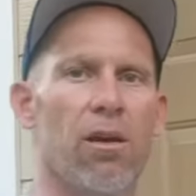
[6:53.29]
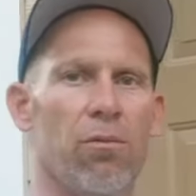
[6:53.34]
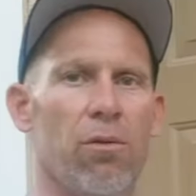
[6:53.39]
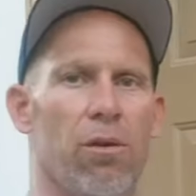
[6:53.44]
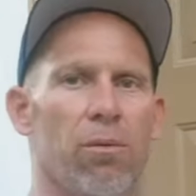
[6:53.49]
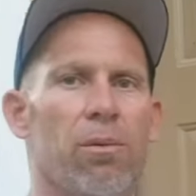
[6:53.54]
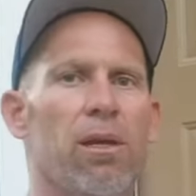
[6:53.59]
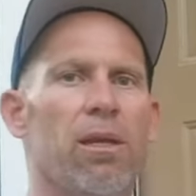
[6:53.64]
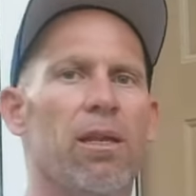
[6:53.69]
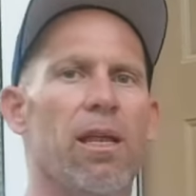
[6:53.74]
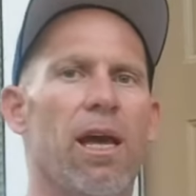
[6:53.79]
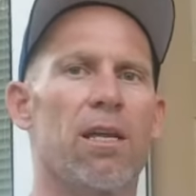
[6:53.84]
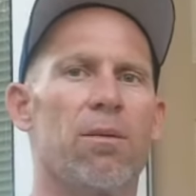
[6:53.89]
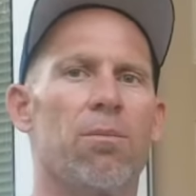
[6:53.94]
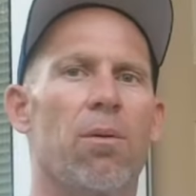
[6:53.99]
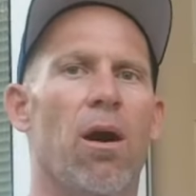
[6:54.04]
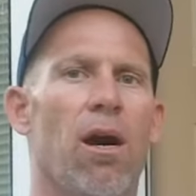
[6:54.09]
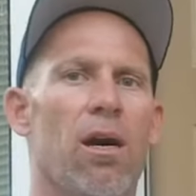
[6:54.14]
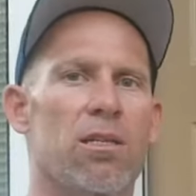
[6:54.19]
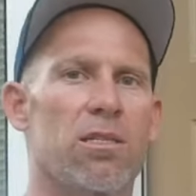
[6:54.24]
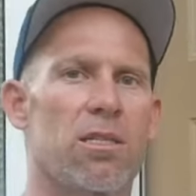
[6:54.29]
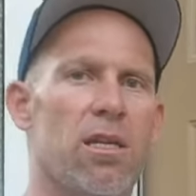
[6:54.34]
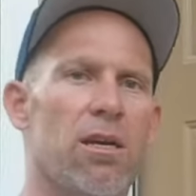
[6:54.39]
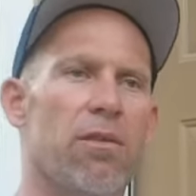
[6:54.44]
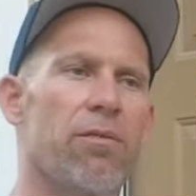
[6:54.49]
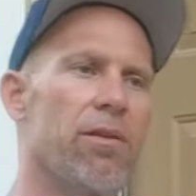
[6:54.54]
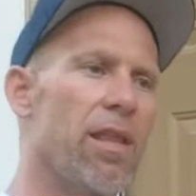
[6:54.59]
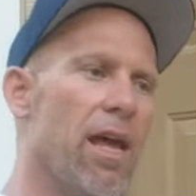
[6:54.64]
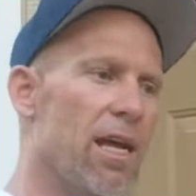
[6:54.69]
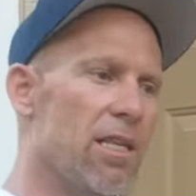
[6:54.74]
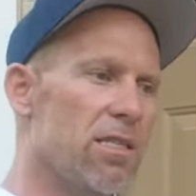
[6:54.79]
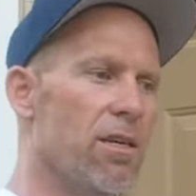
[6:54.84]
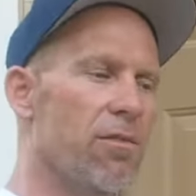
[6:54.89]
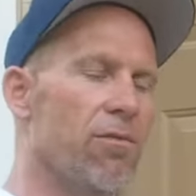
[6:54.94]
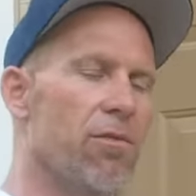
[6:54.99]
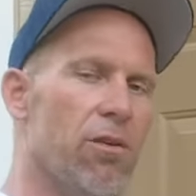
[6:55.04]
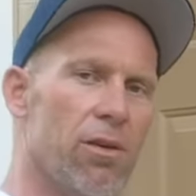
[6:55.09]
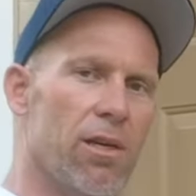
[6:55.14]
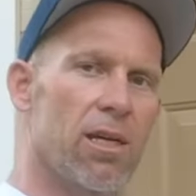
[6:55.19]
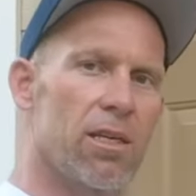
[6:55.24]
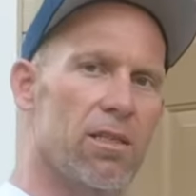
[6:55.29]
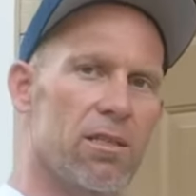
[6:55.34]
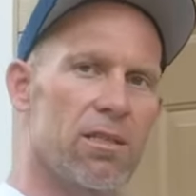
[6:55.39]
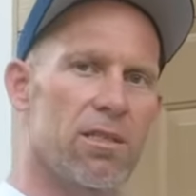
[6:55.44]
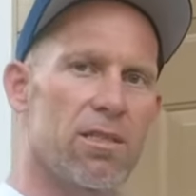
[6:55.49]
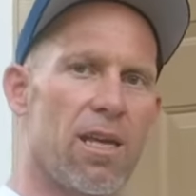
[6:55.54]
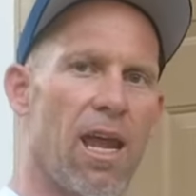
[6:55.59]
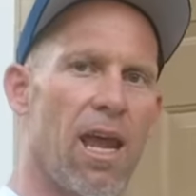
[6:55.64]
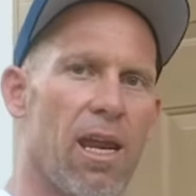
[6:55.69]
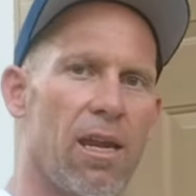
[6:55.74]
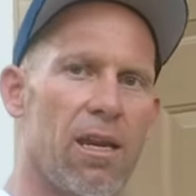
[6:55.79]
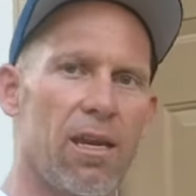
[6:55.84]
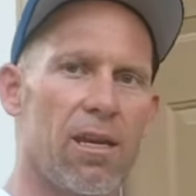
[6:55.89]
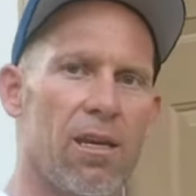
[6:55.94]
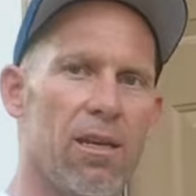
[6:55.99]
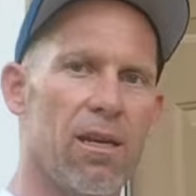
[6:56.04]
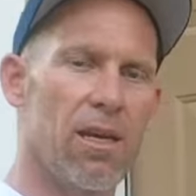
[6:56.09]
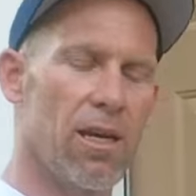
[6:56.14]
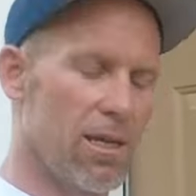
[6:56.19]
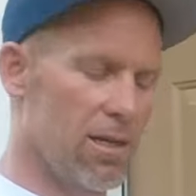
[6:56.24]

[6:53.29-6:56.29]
would be lead positive and that's if you get to sanding